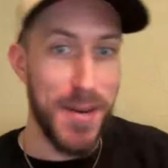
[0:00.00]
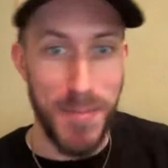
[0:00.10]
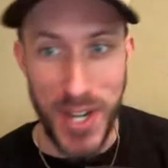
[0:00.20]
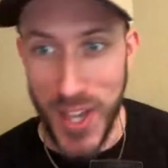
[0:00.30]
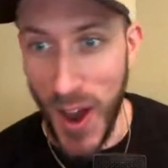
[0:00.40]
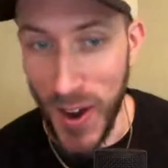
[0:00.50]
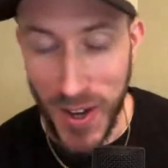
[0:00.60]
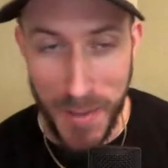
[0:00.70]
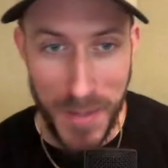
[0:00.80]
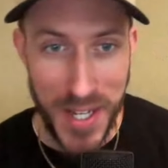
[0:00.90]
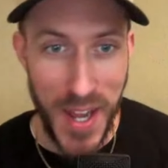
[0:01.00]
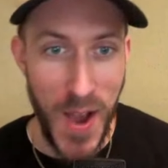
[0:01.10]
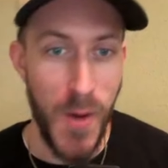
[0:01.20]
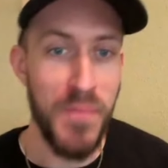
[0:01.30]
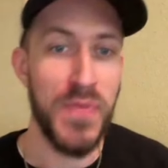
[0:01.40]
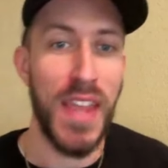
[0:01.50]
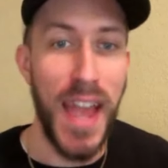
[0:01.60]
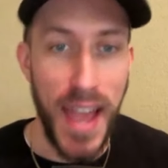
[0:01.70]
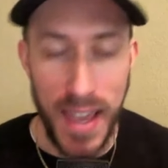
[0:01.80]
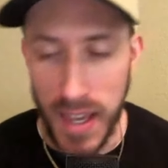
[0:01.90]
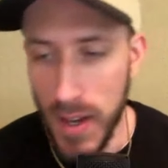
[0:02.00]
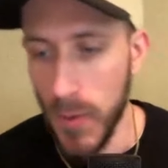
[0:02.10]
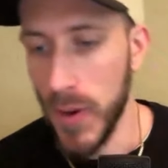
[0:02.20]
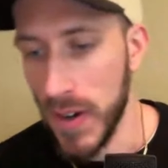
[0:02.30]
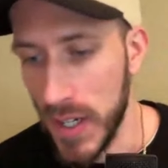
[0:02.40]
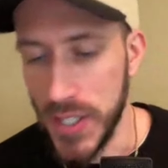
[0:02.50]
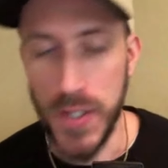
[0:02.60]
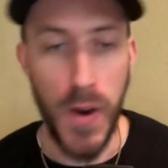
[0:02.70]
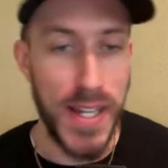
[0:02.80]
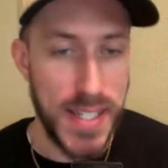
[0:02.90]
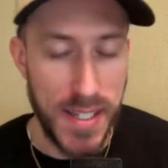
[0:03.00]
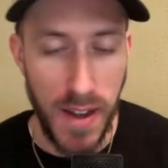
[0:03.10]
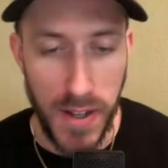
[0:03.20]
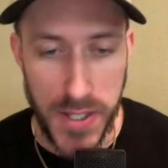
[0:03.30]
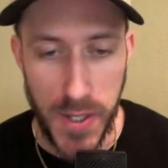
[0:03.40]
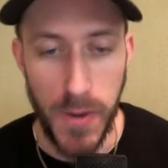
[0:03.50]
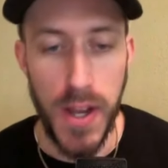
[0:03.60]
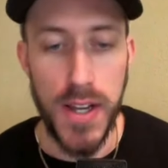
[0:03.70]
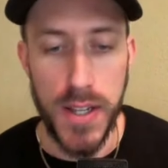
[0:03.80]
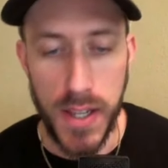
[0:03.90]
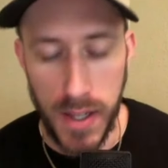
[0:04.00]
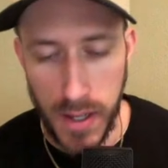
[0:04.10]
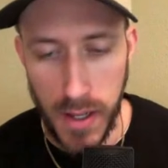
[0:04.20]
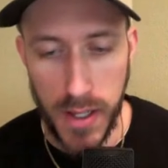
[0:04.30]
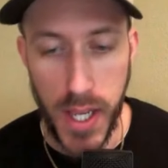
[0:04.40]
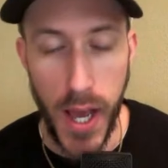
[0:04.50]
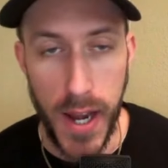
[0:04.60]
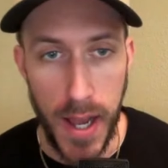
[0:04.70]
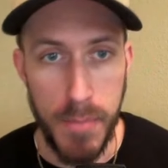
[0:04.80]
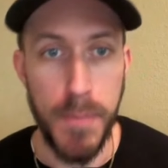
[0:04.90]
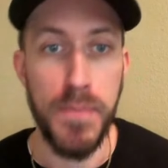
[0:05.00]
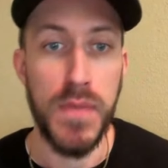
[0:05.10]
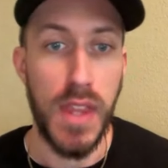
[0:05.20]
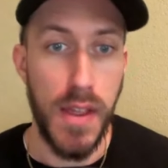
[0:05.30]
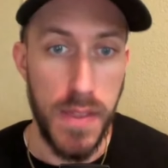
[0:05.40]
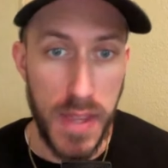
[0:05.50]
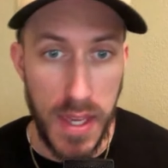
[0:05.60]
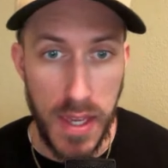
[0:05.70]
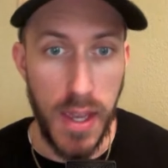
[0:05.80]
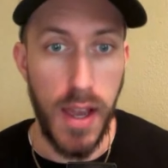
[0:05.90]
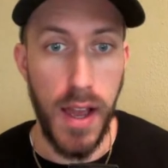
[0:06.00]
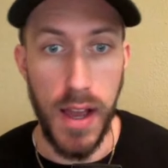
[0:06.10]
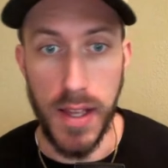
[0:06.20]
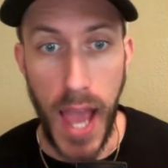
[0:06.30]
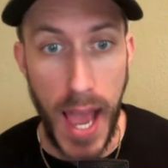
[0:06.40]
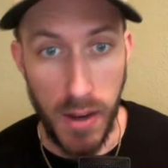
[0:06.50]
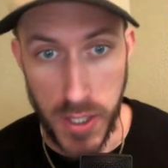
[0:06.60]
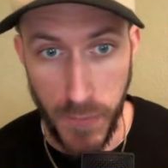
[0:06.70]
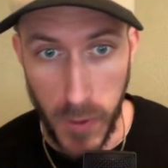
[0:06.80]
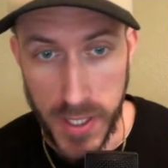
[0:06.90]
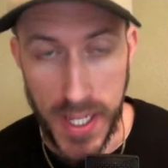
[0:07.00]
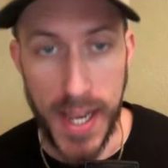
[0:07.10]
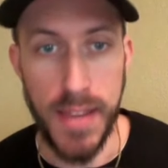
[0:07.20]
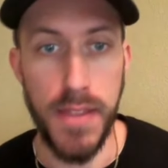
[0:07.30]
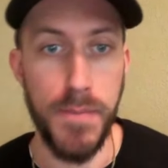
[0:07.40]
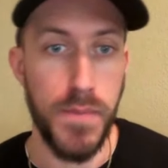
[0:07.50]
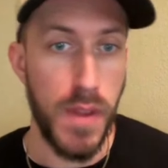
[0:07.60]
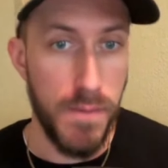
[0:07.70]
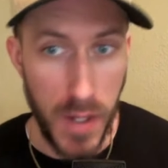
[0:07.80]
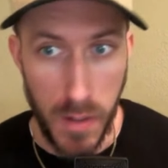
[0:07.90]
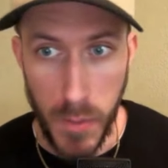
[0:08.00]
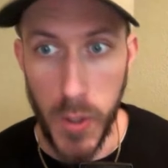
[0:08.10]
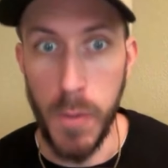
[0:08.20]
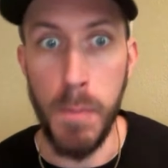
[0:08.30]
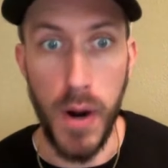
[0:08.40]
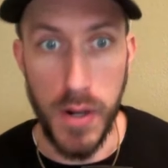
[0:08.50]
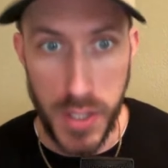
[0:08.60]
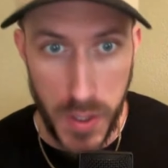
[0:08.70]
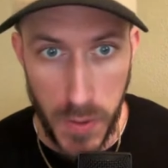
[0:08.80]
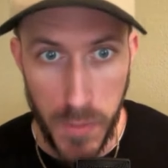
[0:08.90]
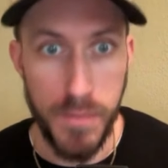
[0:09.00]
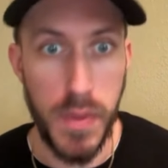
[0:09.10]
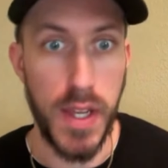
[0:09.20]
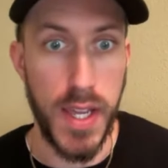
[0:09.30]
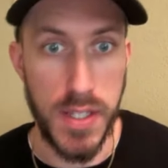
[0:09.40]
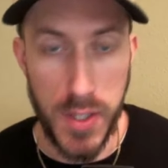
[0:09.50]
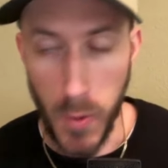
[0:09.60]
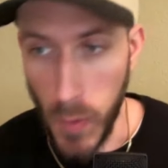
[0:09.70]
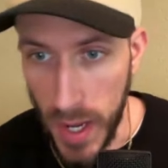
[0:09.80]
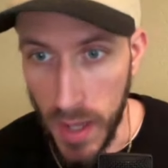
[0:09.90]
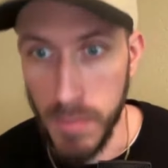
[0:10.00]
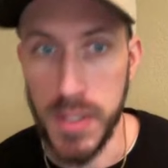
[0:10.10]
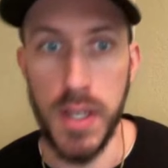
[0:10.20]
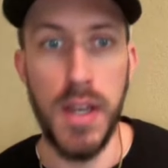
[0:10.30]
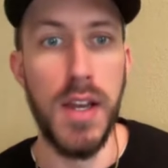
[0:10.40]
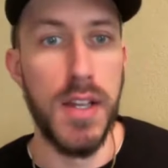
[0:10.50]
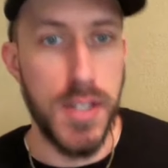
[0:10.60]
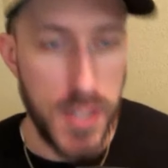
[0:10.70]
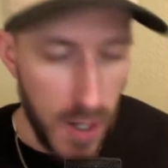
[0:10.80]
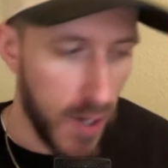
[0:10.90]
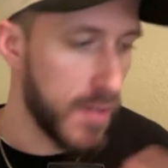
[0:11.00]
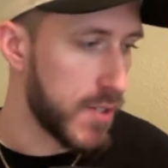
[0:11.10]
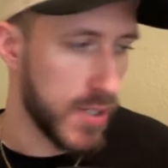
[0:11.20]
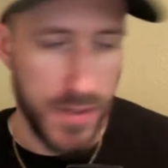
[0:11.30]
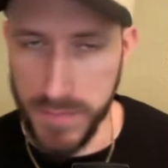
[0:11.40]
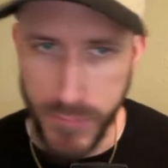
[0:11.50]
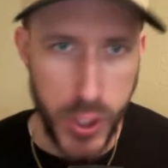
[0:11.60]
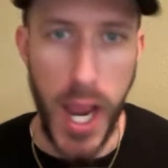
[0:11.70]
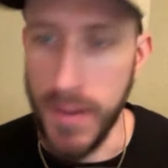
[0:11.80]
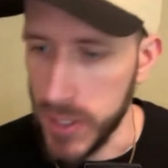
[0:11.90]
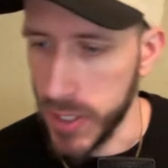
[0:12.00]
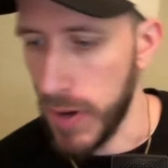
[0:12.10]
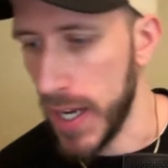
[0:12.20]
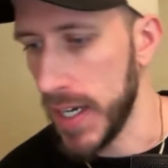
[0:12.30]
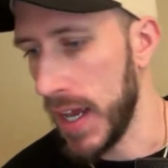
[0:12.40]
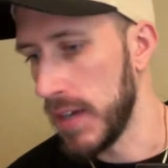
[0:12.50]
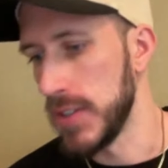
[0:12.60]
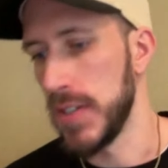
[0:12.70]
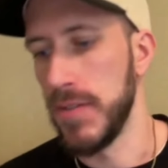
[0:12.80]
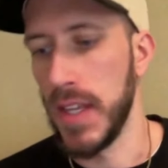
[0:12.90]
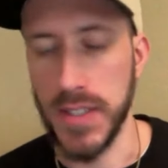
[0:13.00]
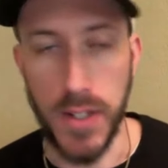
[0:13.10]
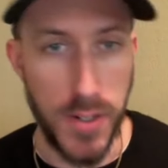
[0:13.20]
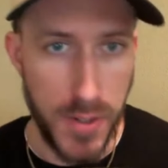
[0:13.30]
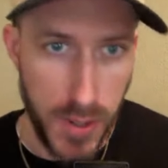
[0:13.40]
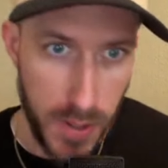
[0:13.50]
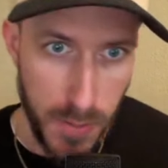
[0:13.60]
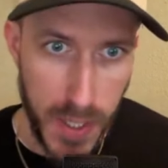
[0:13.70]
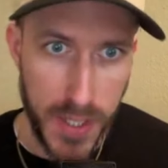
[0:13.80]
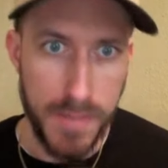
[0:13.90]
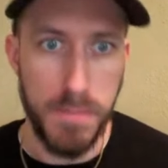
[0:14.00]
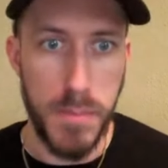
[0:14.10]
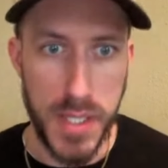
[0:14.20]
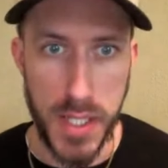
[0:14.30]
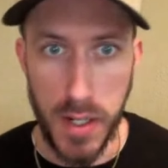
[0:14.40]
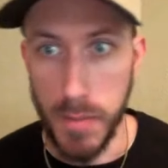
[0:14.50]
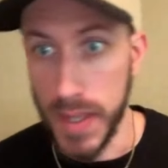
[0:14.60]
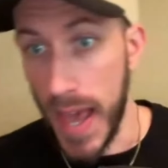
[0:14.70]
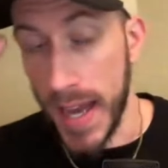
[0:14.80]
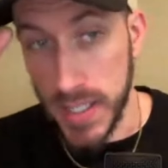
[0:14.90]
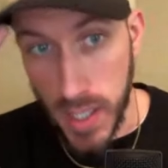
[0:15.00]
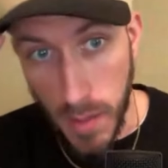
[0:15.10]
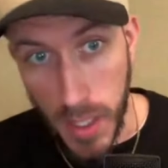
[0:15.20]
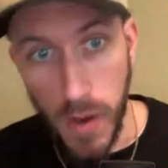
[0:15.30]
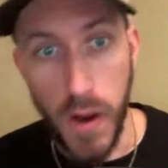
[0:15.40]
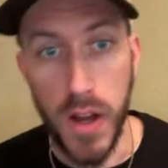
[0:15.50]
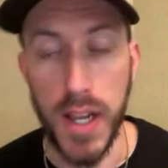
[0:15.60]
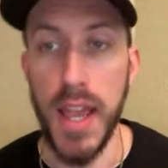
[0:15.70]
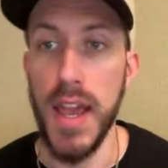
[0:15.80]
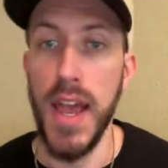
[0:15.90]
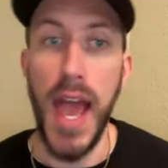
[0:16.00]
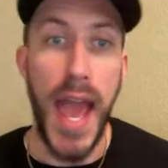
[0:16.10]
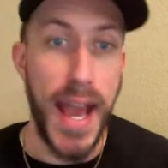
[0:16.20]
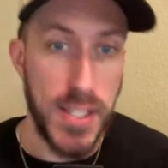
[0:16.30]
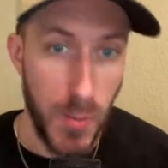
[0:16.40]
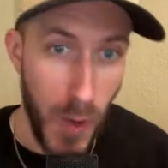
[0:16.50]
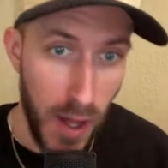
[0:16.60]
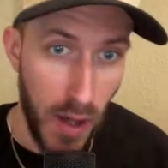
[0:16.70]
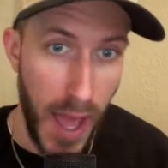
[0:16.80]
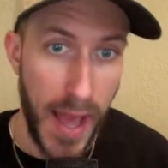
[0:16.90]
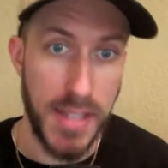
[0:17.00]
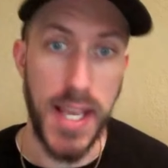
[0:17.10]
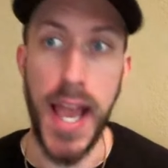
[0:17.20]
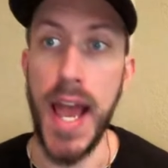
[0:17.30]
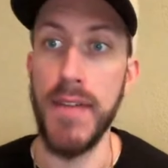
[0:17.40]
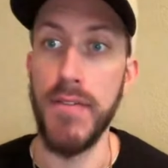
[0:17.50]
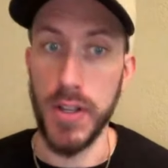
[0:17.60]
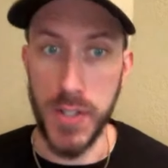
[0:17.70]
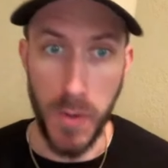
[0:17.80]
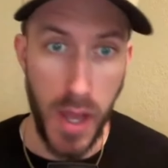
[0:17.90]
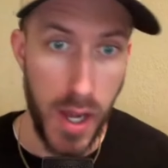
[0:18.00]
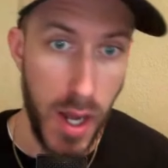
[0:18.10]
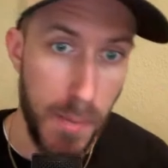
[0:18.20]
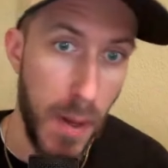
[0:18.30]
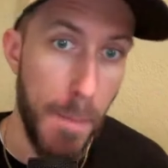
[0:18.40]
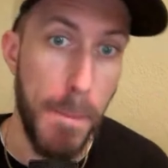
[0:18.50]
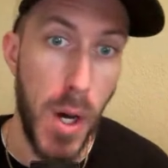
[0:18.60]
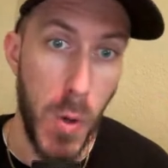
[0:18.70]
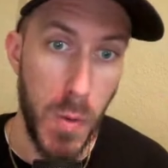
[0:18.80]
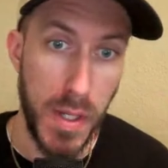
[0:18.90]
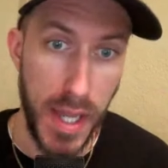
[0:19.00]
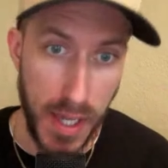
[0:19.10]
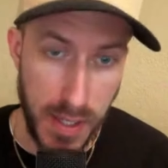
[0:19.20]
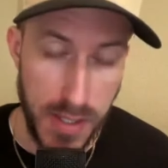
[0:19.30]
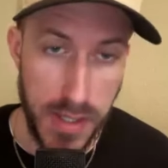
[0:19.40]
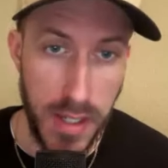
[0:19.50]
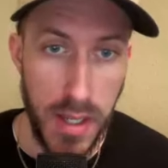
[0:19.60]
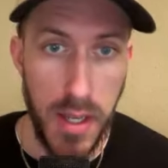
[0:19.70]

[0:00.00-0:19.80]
But y'all let me know. Hey, want to let you know I did also cut up the uh, Alex Forsyth film room part two against the Rams. Sorry, just traveling right now, so things are a little bit busier, but that is coming along, as well as I have also cut up a Bo Nix